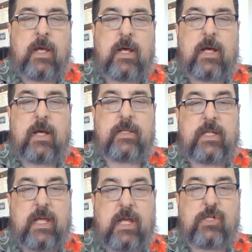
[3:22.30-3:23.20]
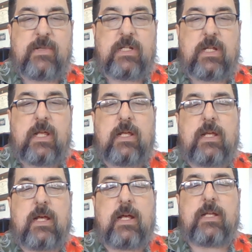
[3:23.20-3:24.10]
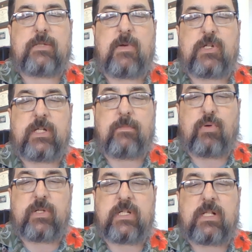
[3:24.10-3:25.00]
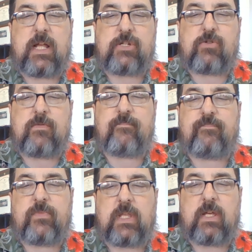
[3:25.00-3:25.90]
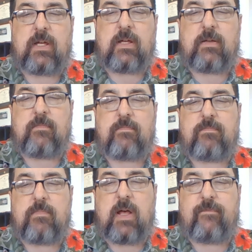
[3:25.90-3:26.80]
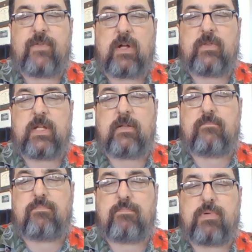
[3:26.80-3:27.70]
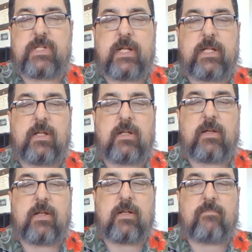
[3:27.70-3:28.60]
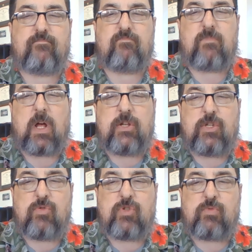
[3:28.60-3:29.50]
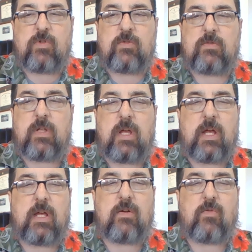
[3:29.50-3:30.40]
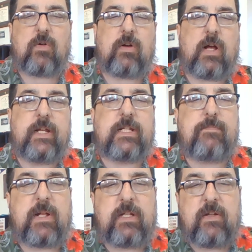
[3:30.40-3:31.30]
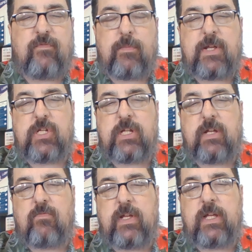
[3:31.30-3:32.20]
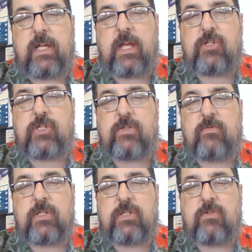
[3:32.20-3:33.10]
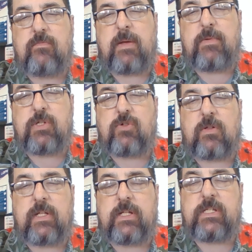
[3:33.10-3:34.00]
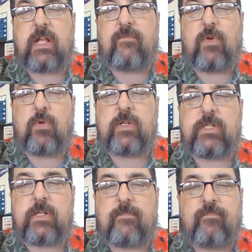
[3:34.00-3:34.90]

The engagement, especially in a prison classroom, I found that presenting unusual or unexpected information can re-engage students who may be struggling to stay focused.